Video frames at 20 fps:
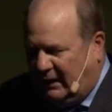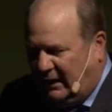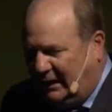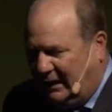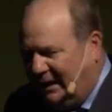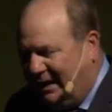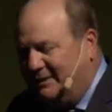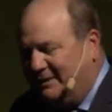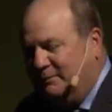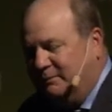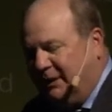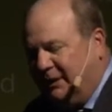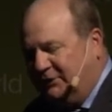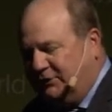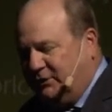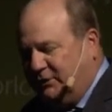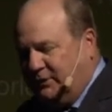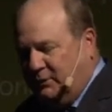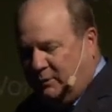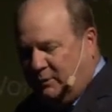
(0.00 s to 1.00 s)
like to make
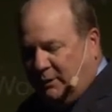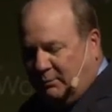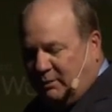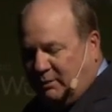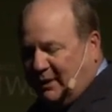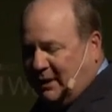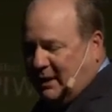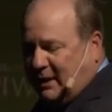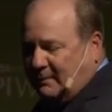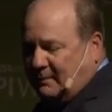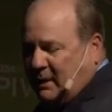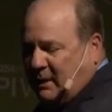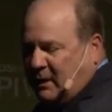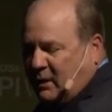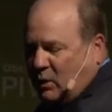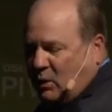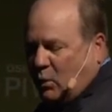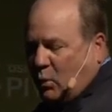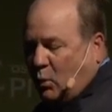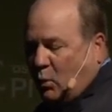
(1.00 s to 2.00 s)
sure that we bring up
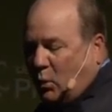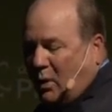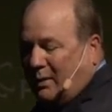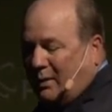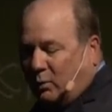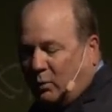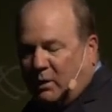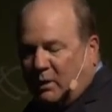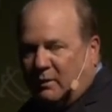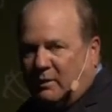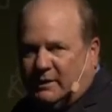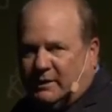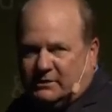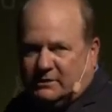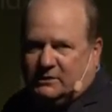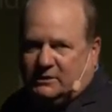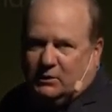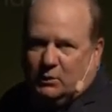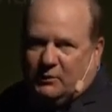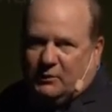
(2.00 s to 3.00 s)
what we're going to
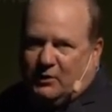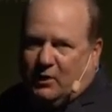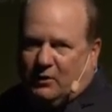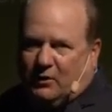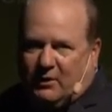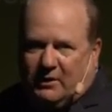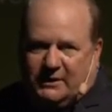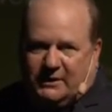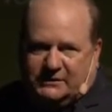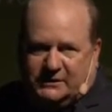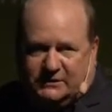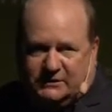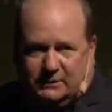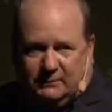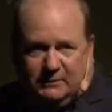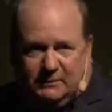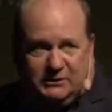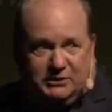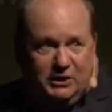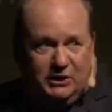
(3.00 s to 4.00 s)
do with our learning system.
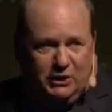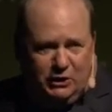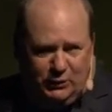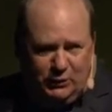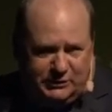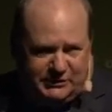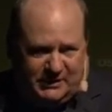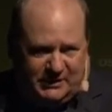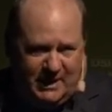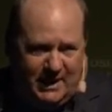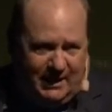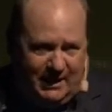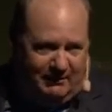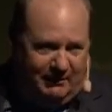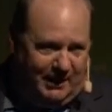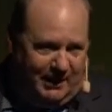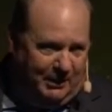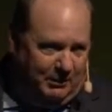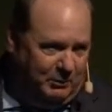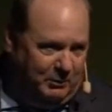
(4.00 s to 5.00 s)
It's a new site, right?